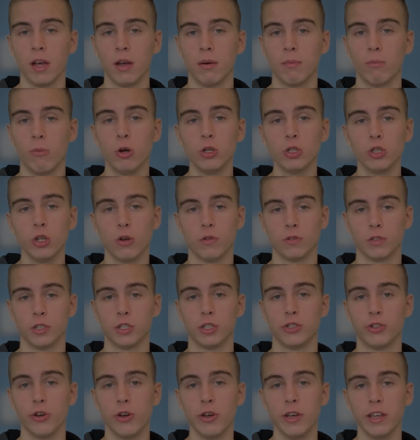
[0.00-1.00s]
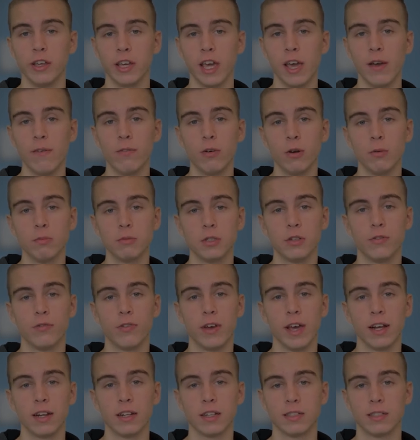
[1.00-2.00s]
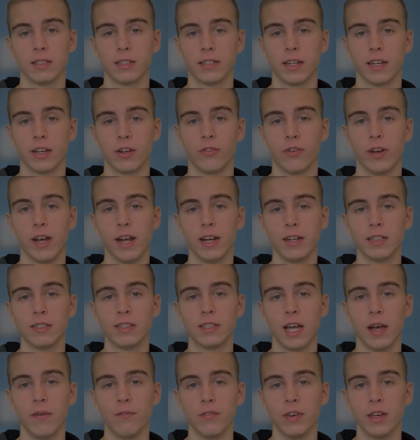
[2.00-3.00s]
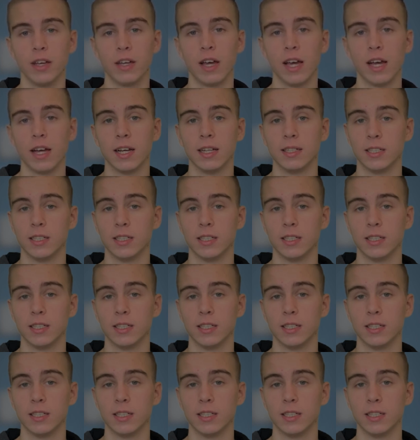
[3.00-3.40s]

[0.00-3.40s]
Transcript: Most of this joy came from the fact that I created something